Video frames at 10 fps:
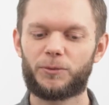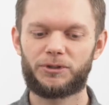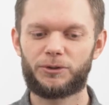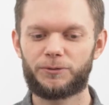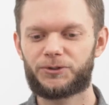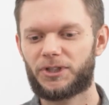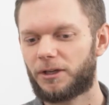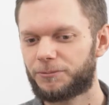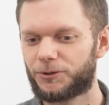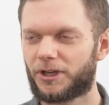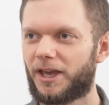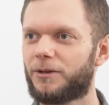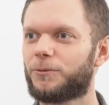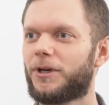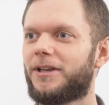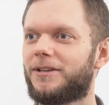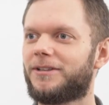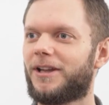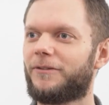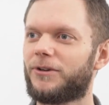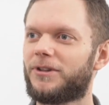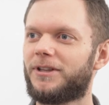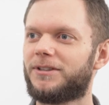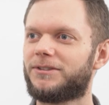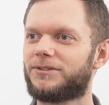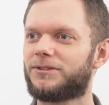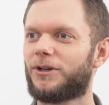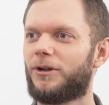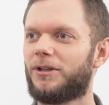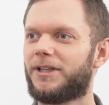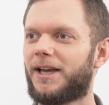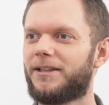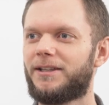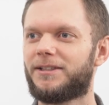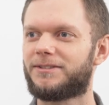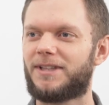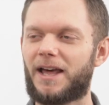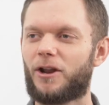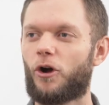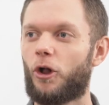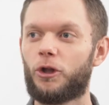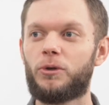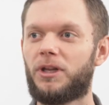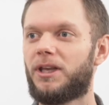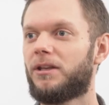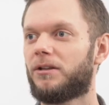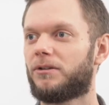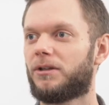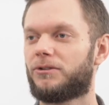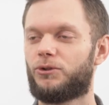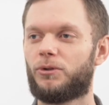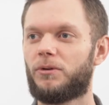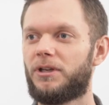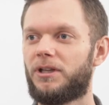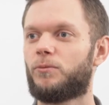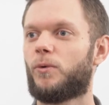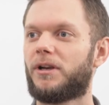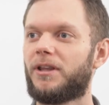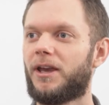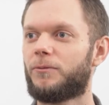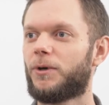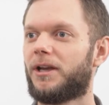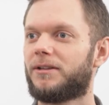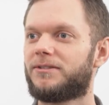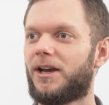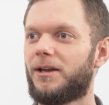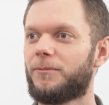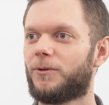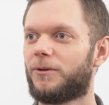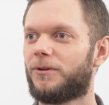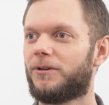when you've set up your gateway and everything is all dandy, is that all you need? Do you only need one gateway at a time, or?